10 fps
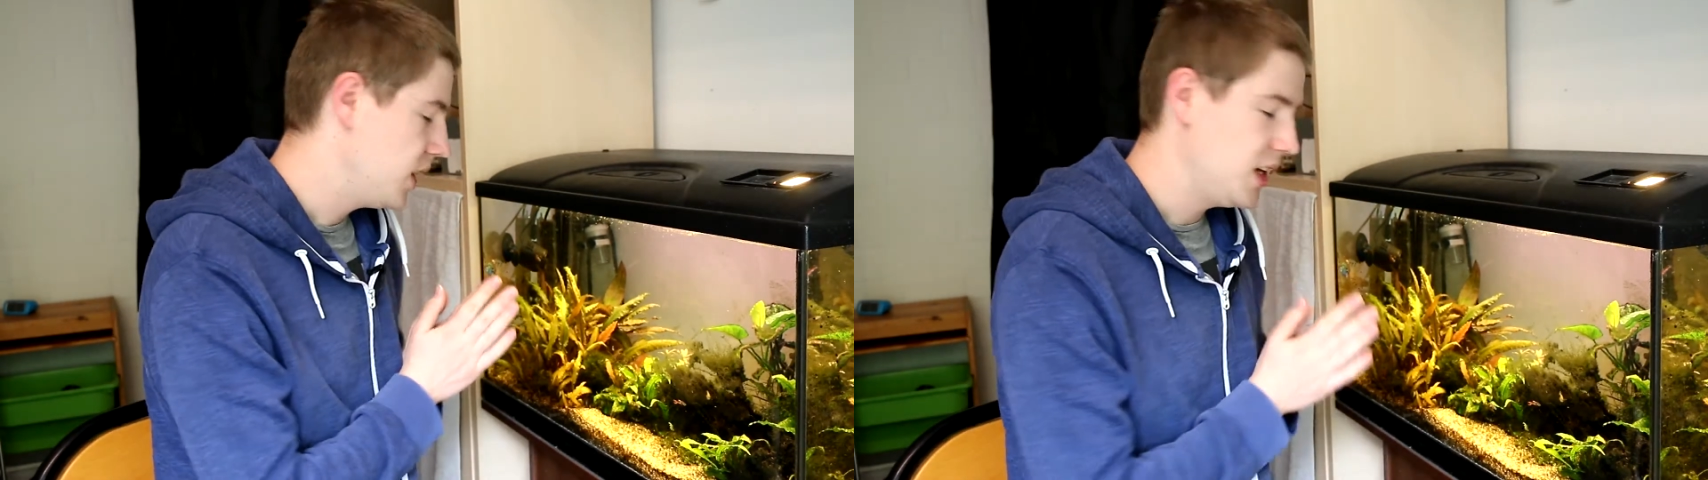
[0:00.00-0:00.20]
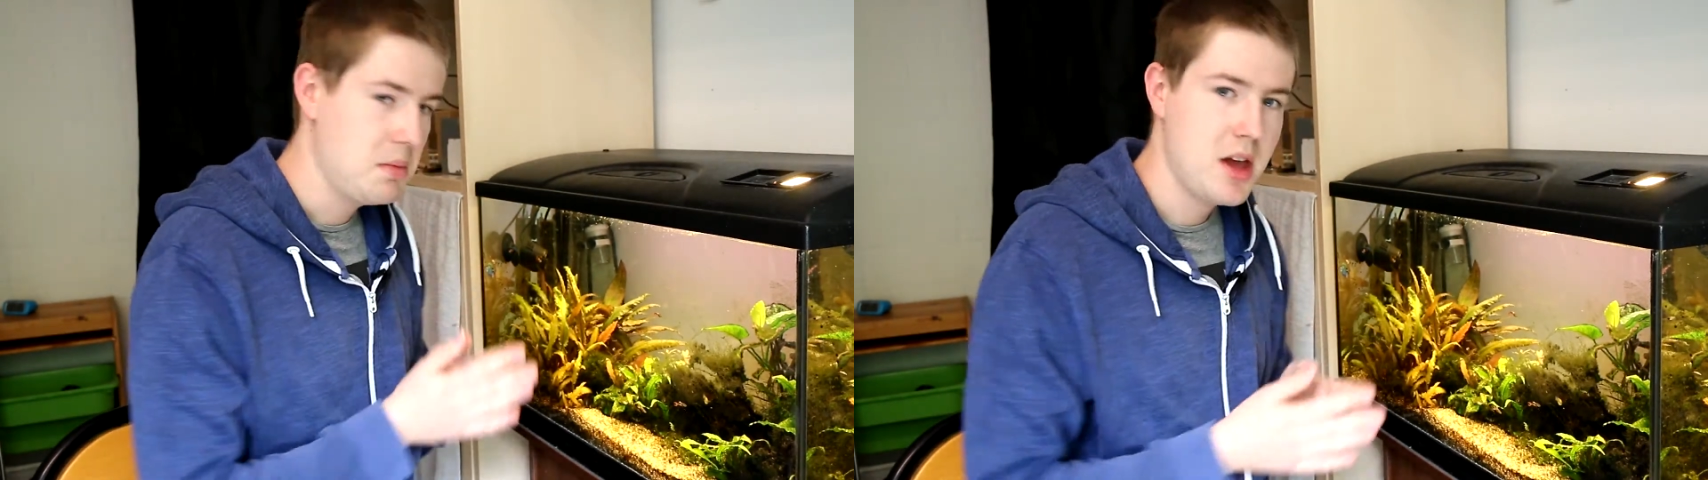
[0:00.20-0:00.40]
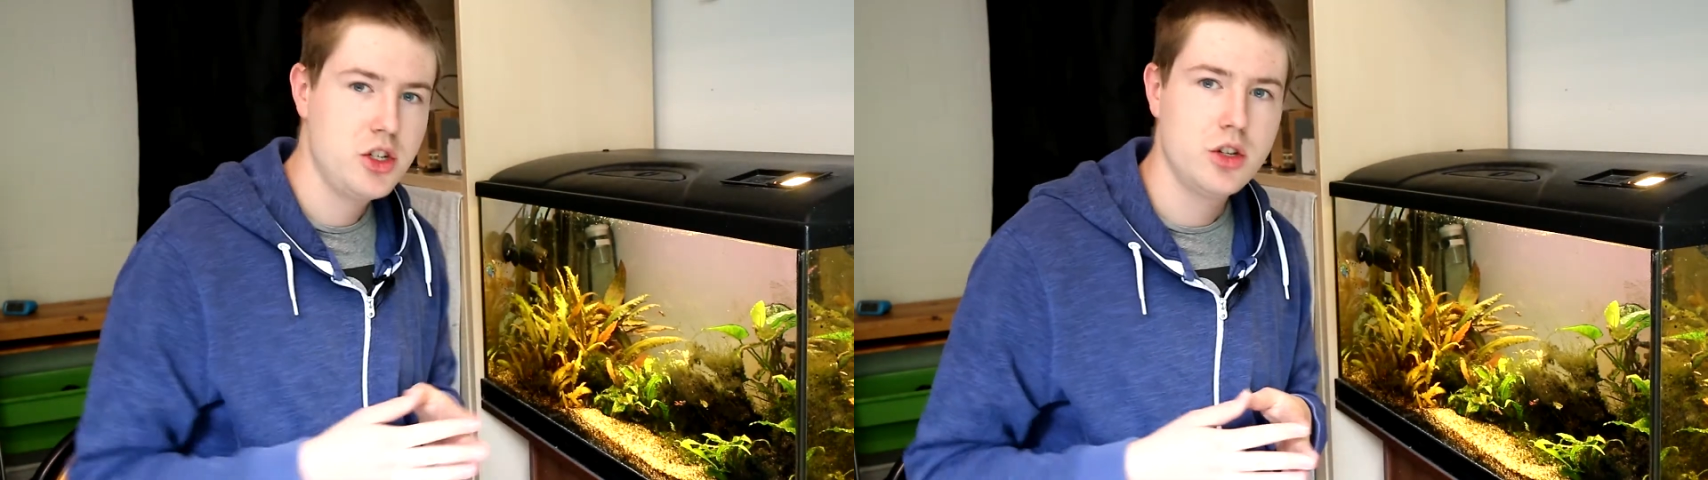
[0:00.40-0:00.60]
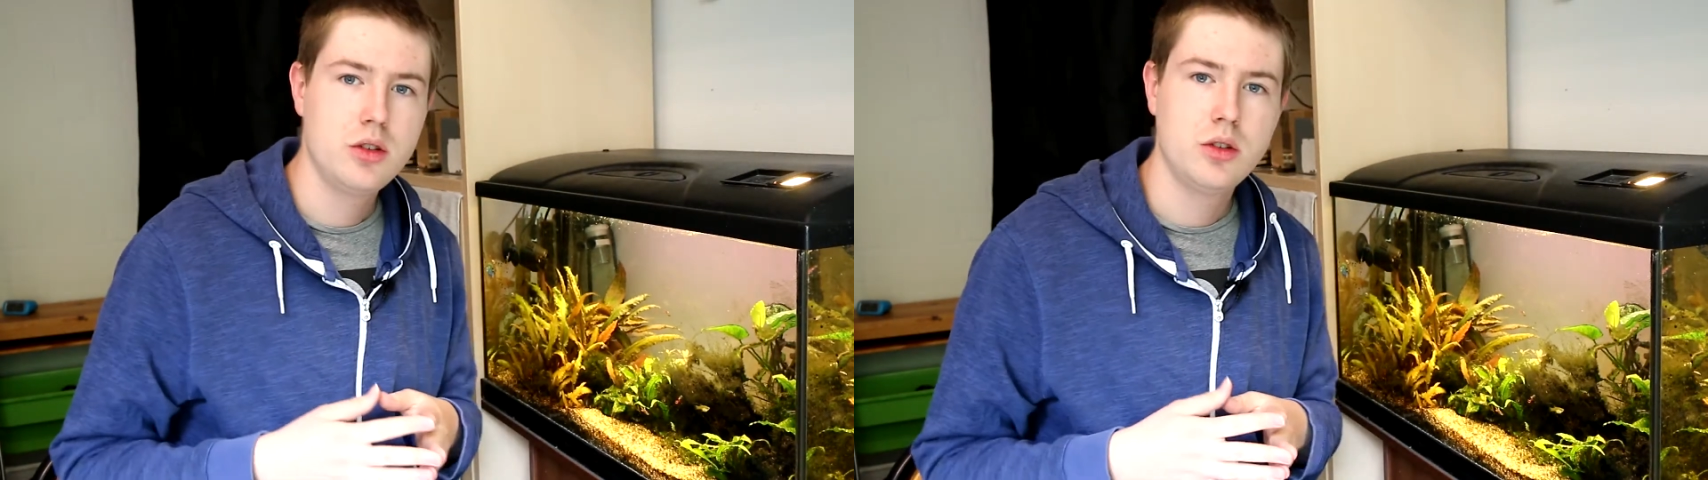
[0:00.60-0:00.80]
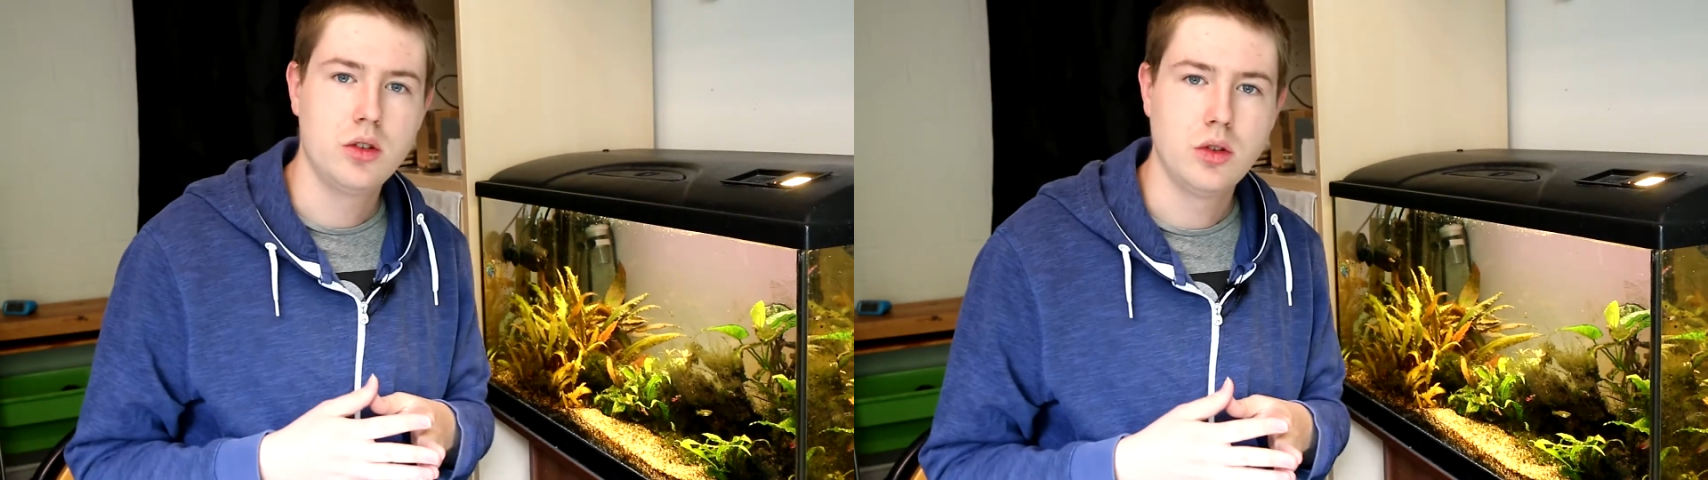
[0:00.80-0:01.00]

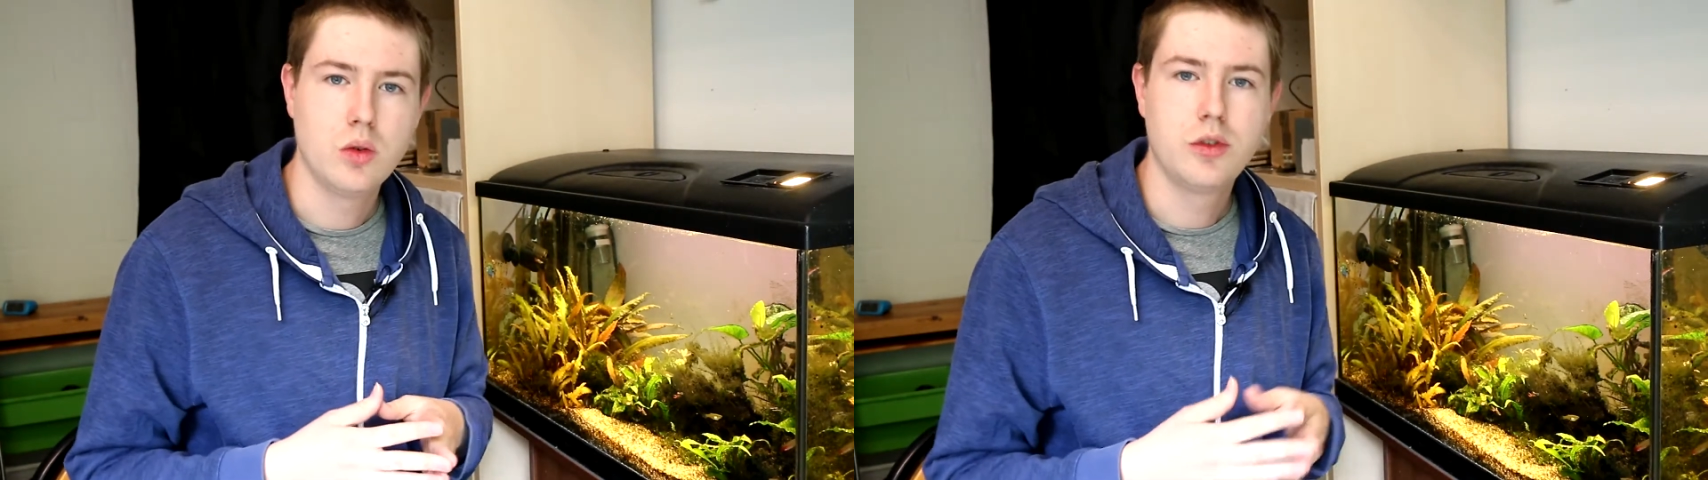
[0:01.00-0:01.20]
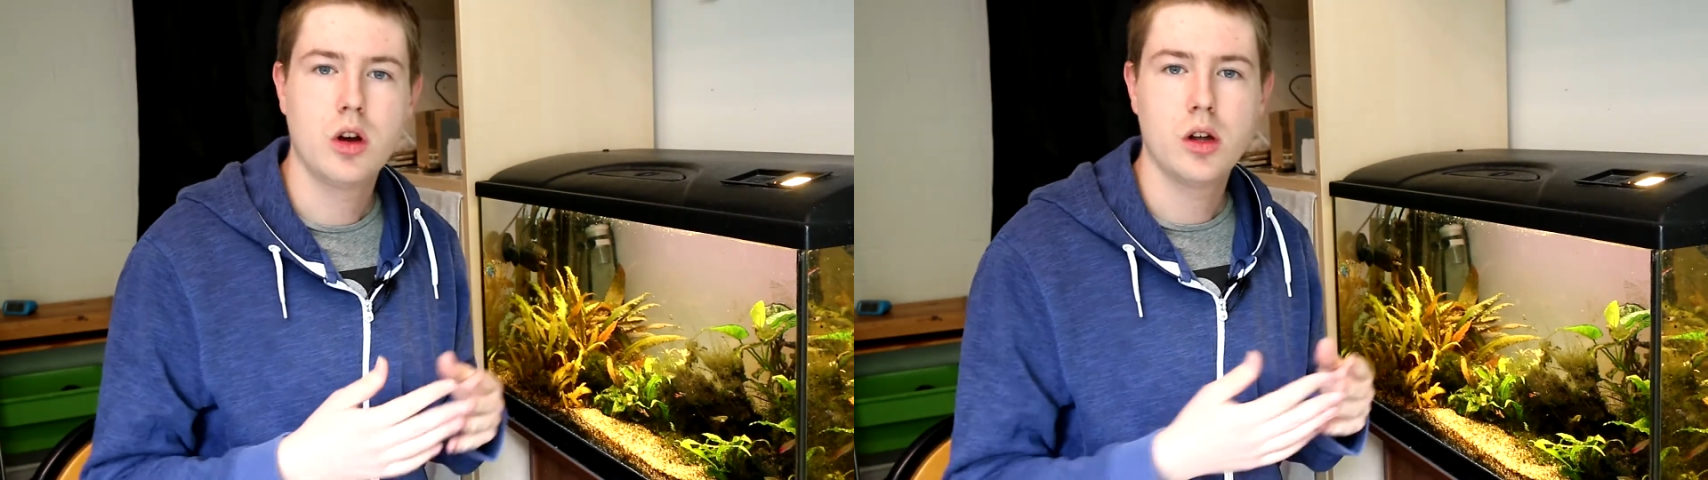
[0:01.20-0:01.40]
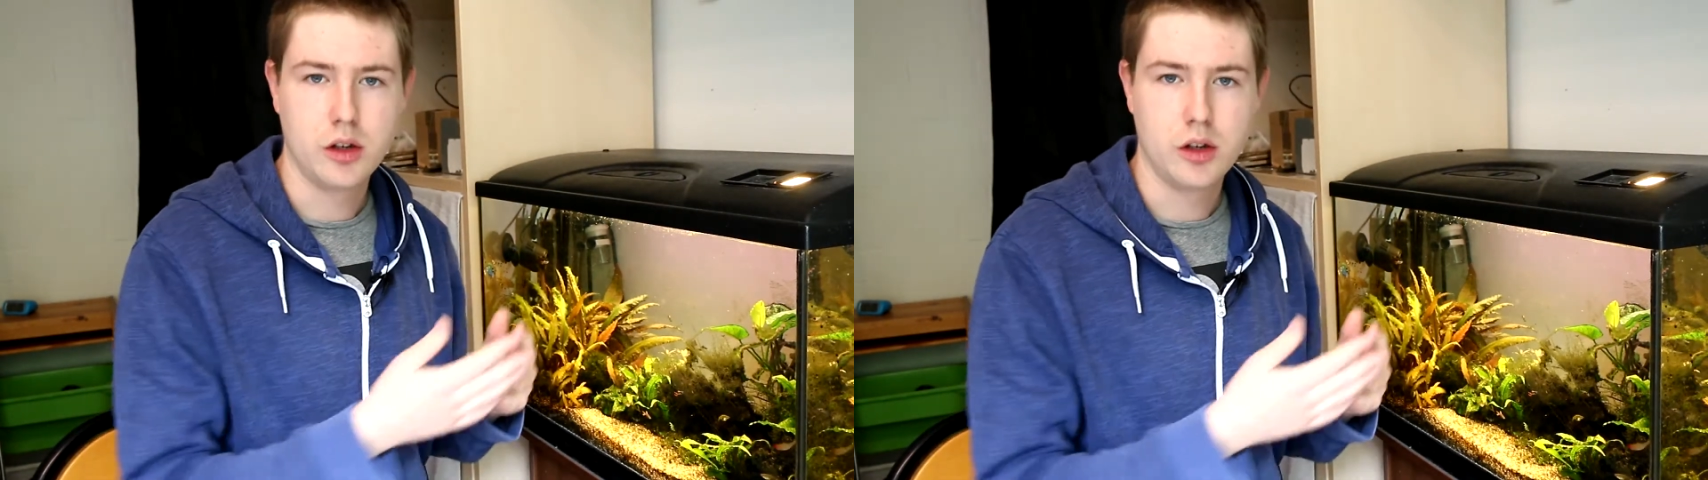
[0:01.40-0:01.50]
Imagine you've got